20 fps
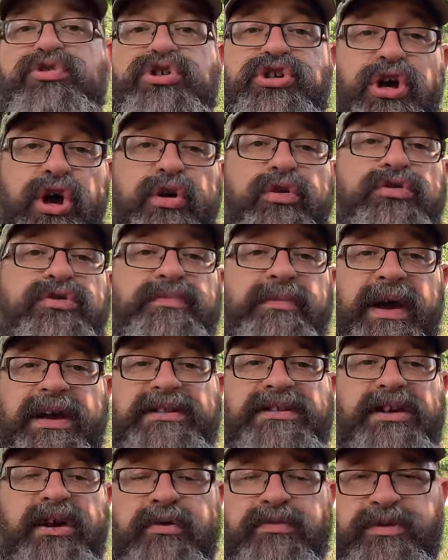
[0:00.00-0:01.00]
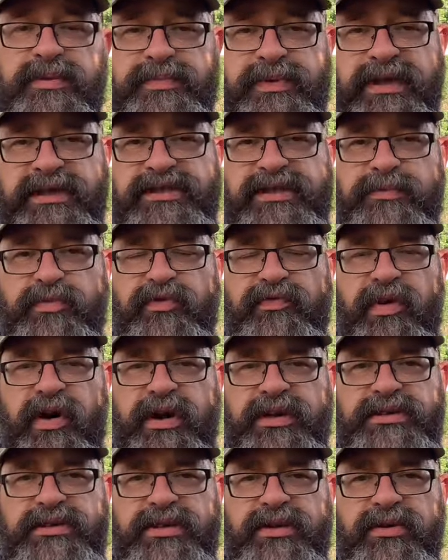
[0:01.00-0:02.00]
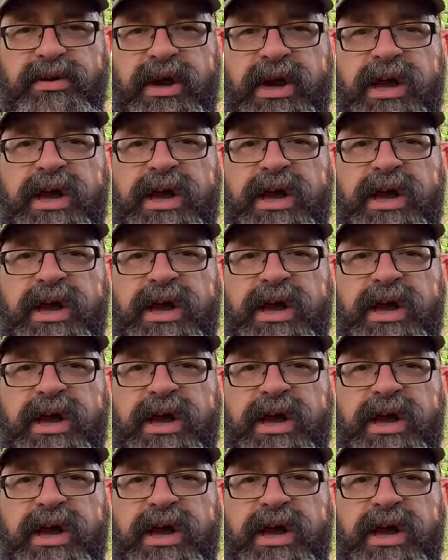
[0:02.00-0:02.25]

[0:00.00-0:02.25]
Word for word: chose Mexico as a place to move on to.